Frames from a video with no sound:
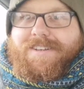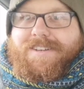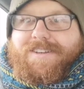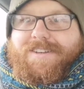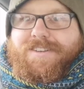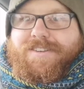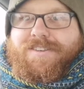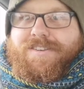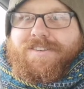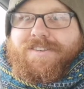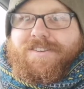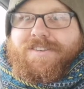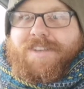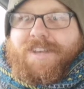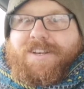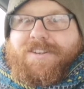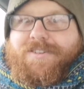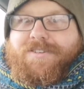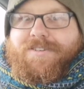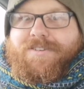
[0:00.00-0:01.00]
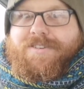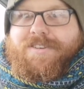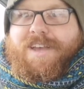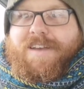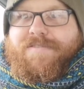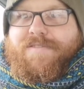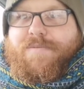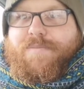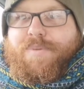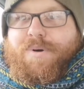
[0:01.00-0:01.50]
6 or
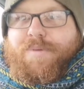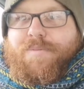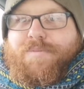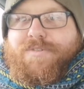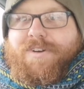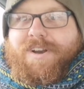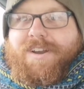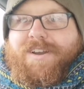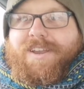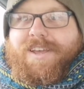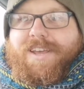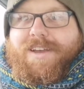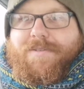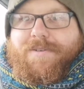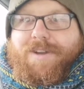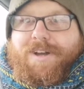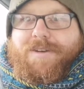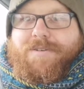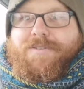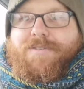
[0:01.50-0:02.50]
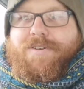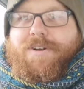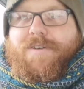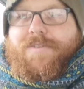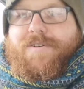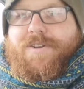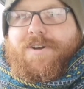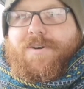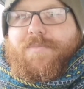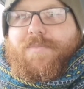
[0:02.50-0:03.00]
7 pubs around here when I was
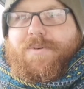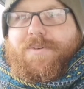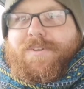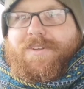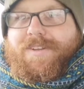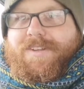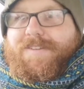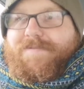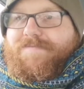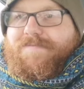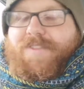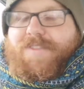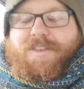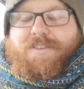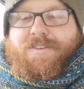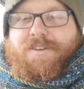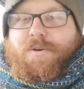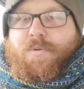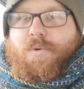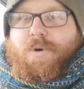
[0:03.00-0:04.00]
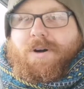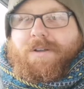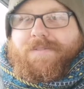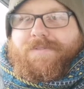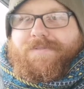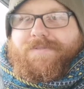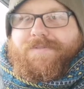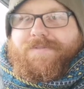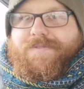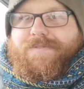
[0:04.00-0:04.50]
growing up. There's not one.
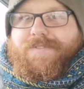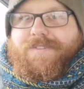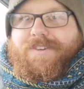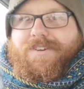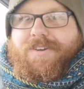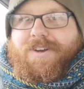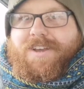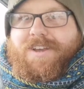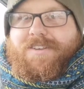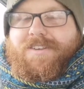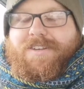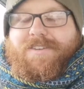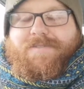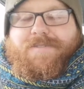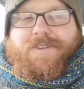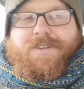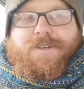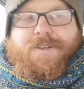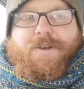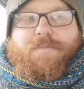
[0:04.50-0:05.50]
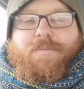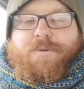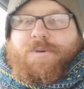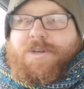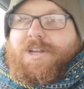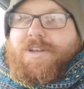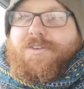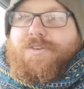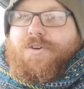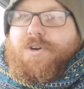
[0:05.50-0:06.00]
Crazy. But we
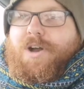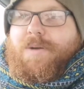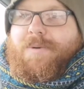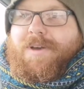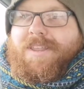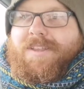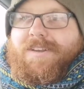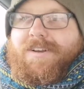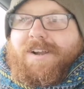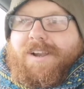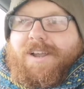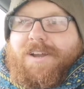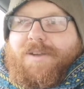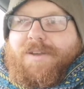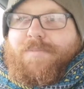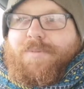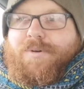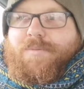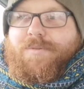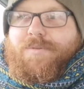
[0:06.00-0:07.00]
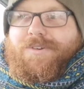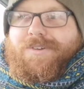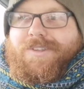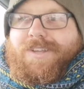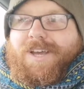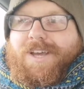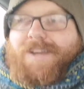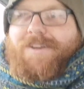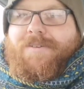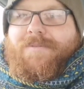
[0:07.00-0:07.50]
could talk about the decline of pubs all
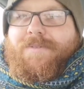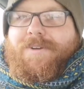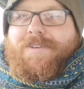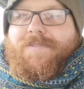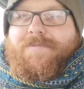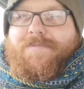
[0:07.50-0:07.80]
day, couldn't we?